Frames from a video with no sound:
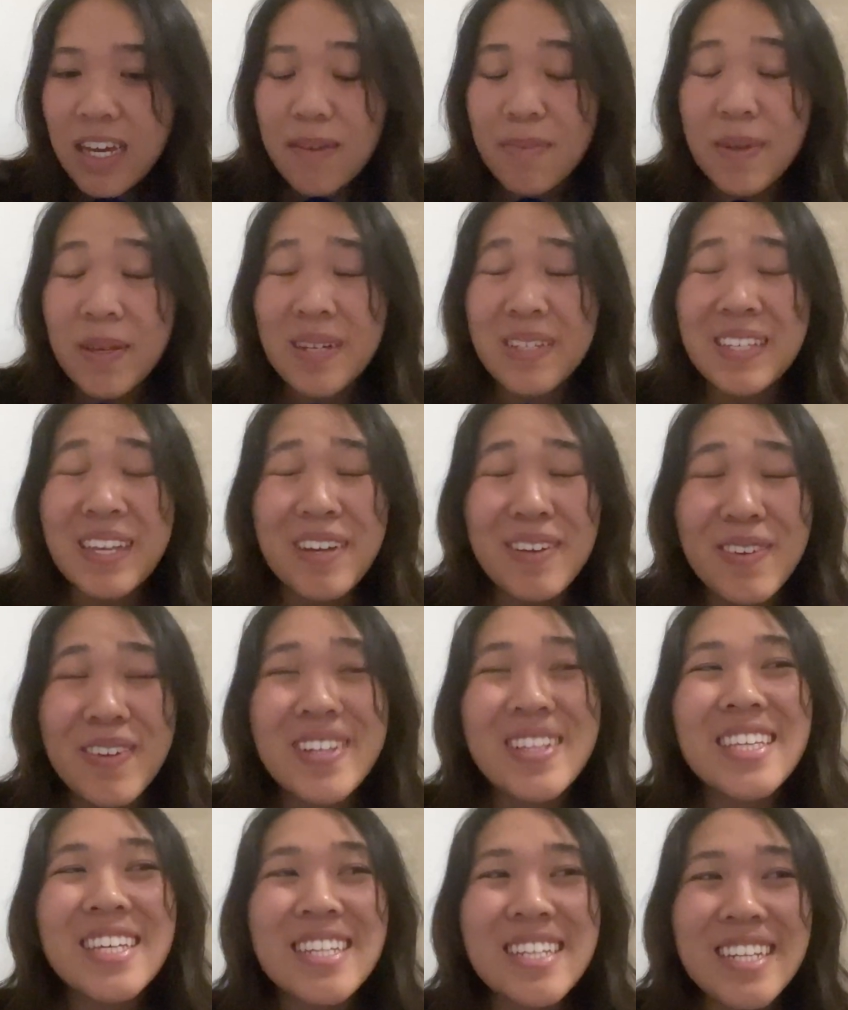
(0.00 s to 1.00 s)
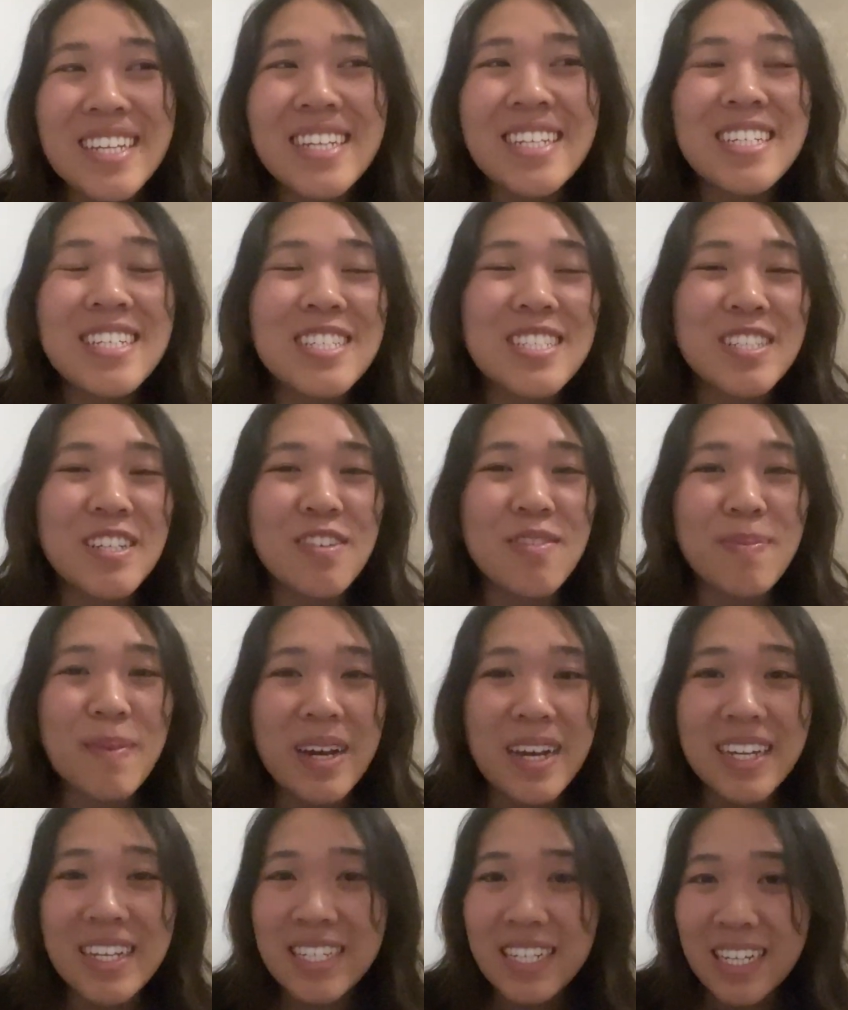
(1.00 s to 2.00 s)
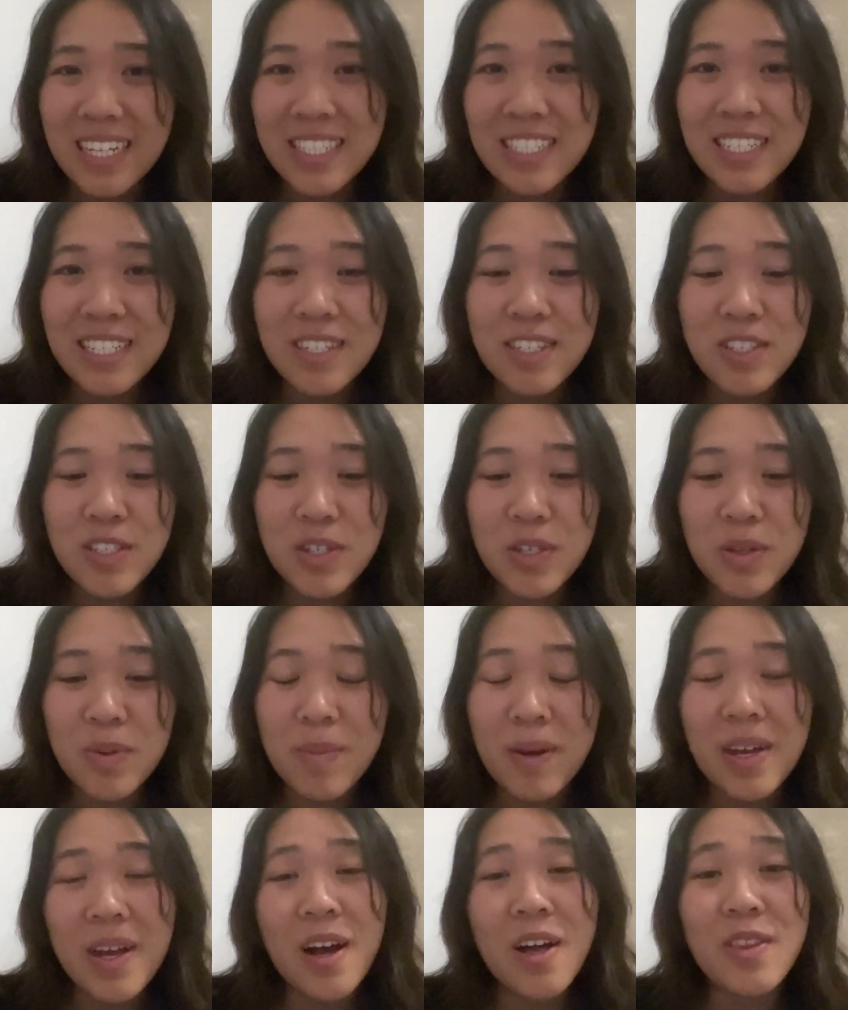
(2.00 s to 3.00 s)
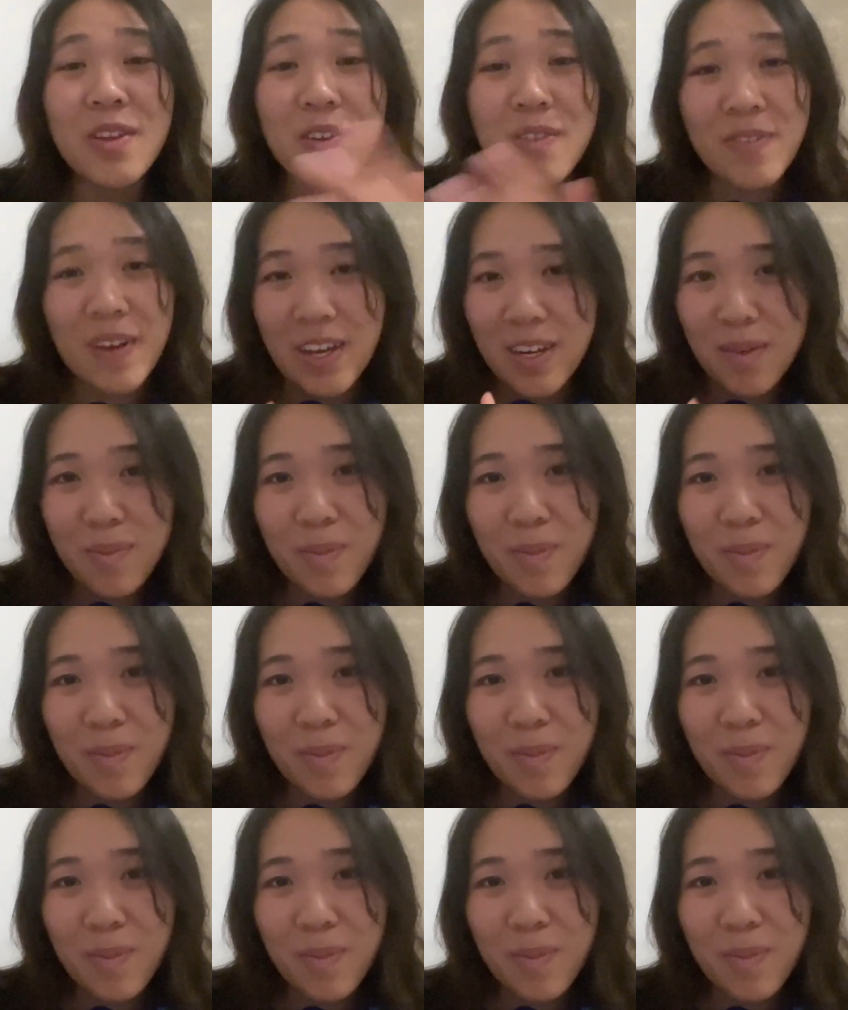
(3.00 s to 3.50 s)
because I really need to shift my attention to my other final